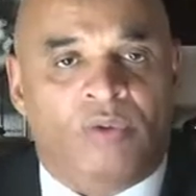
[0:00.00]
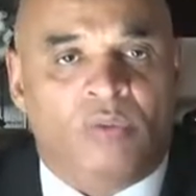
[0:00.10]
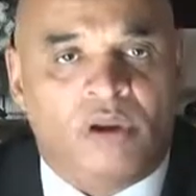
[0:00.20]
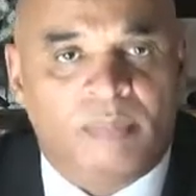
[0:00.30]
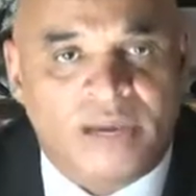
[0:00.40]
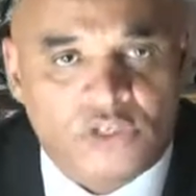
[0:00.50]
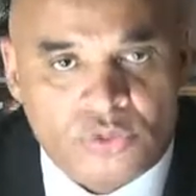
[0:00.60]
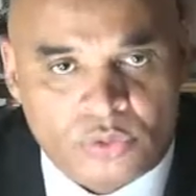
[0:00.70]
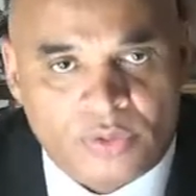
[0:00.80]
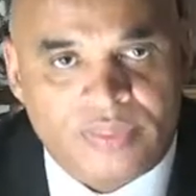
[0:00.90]
We want to make
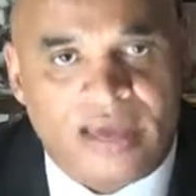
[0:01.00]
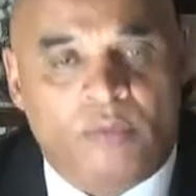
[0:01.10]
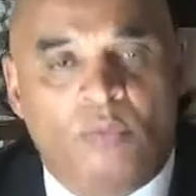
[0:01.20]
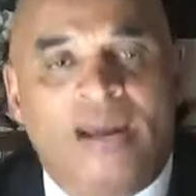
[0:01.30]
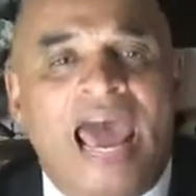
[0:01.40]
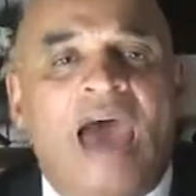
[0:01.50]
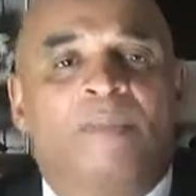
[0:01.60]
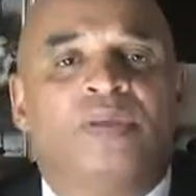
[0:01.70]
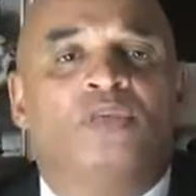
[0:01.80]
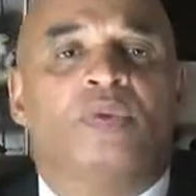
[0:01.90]
sure that what
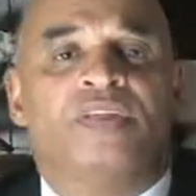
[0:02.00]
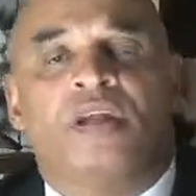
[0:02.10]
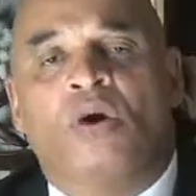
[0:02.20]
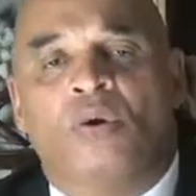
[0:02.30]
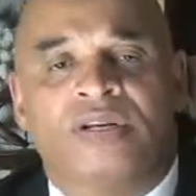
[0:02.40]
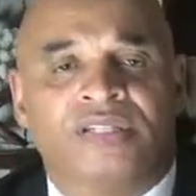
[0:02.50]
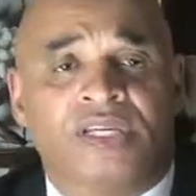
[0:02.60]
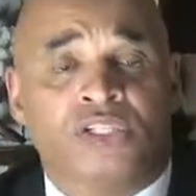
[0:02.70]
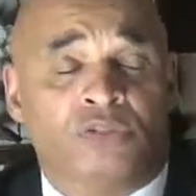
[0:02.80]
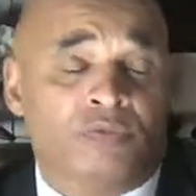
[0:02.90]
happens within our
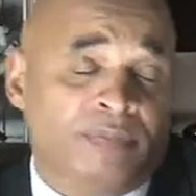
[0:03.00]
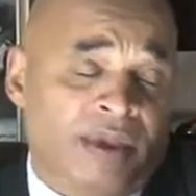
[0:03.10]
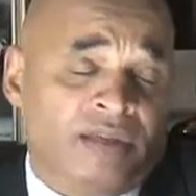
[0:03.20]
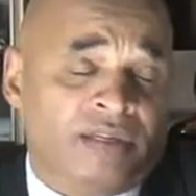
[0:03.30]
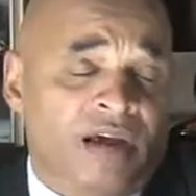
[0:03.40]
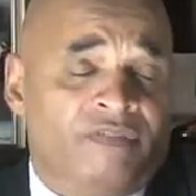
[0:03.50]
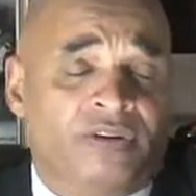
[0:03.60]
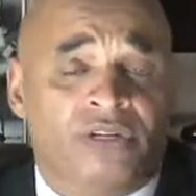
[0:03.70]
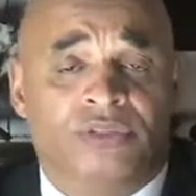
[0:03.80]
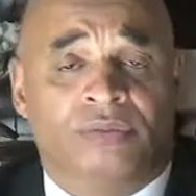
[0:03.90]
organizations remain
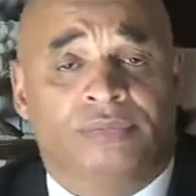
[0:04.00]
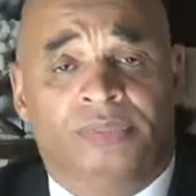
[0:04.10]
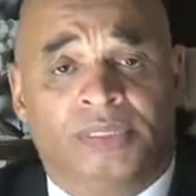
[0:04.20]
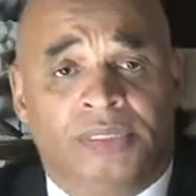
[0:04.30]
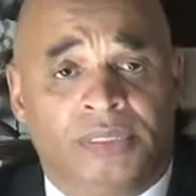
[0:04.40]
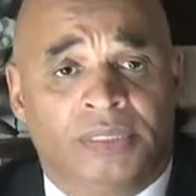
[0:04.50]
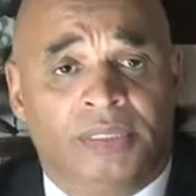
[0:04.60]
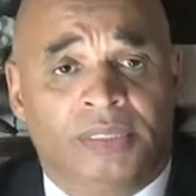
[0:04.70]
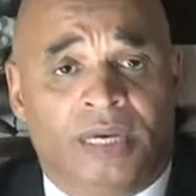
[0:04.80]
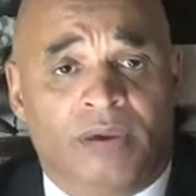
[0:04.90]
confidential
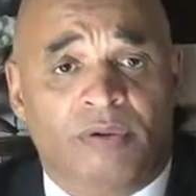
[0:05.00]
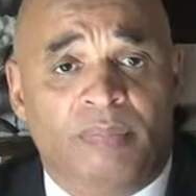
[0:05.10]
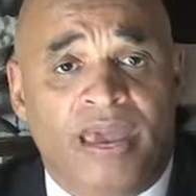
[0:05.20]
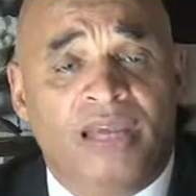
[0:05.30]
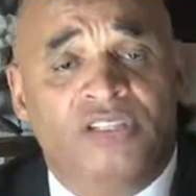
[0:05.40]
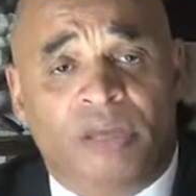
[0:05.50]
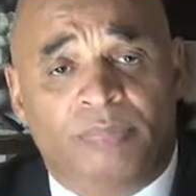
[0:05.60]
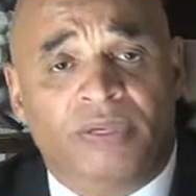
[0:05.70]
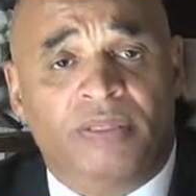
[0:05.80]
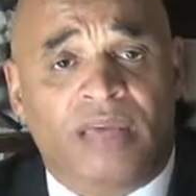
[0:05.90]
and remain
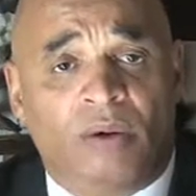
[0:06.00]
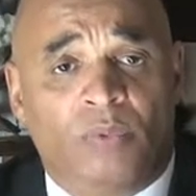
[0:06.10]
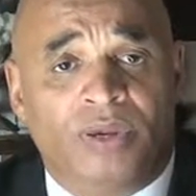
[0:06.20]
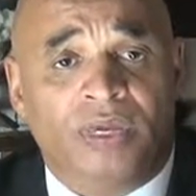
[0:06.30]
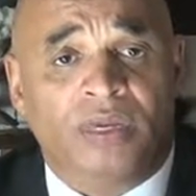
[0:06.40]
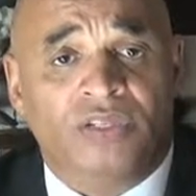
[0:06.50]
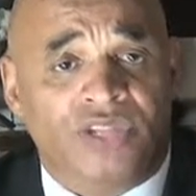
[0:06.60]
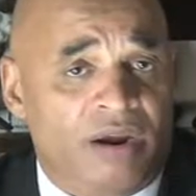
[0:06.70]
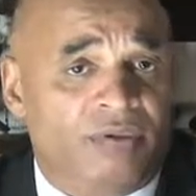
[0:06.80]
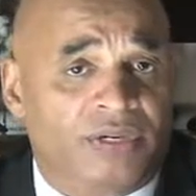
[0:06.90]
something that we
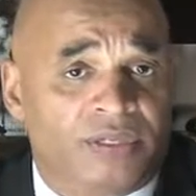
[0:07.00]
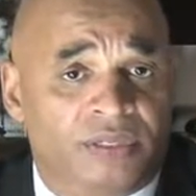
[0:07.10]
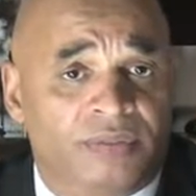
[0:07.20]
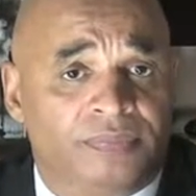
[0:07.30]
cherish.